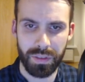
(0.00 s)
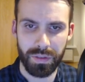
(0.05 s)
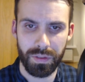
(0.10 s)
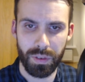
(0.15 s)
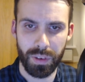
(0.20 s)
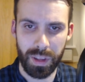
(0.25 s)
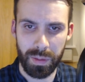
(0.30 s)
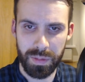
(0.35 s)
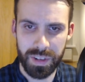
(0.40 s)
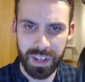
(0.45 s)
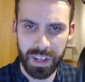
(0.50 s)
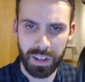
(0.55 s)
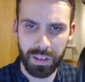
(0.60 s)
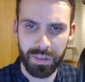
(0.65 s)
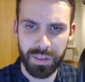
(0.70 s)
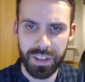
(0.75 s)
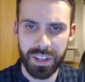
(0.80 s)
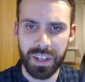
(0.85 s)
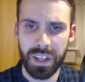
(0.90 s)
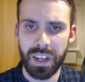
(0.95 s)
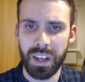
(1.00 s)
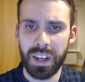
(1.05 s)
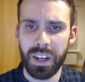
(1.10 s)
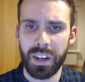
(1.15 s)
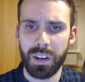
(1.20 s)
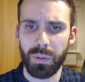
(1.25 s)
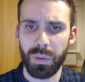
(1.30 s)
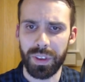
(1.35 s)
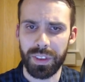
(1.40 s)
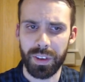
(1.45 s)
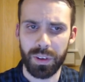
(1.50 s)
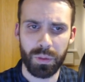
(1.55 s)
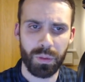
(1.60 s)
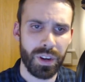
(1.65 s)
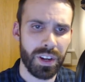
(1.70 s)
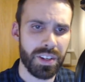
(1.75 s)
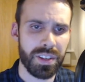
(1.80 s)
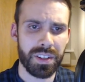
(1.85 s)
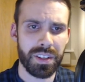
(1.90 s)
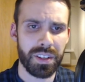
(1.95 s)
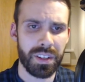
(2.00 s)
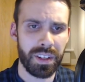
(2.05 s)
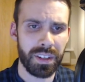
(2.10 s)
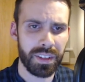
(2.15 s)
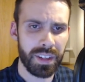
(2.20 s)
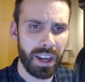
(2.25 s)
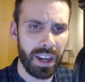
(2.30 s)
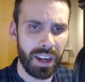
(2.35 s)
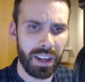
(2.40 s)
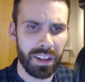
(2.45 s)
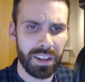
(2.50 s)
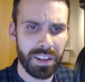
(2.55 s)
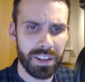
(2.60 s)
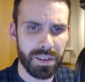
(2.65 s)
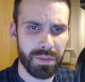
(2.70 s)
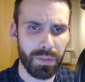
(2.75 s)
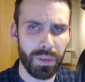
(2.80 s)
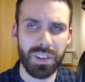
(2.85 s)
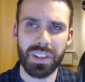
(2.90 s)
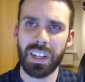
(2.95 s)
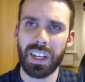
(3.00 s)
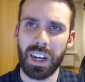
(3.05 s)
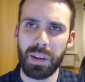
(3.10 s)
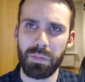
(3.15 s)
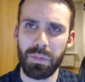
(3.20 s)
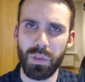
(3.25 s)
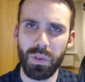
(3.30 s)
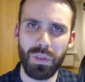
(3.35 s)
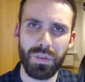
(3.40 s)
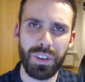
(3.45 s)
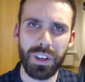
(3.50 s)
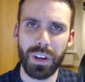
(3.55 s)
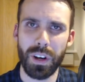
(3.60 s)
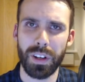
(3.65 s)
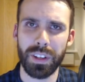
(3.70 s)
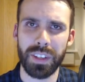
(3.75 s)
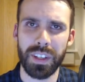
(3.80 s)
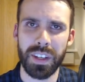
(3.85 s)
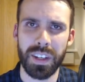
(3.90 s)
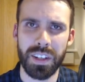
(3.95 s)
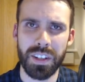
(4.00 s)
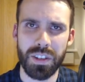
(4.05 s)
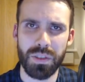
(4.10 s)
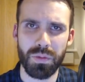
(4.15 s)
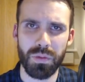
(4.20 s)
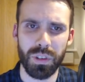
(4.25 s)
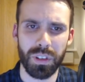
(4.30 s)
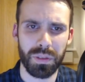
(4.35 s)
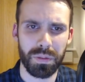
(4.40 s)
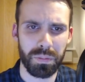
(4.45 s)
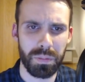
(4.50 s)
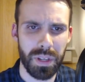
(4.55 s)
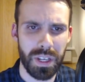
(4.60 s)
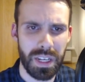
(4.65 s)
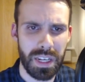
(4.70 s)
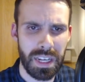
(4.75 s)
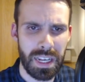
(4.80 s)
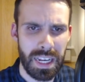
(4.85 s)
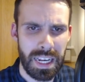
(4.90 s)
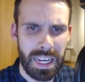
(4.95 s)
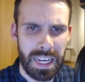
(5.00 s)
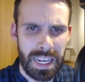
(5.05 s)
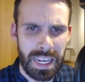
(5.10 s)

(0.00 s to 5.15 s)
for themselves what their quest entails, much like a movie audience would be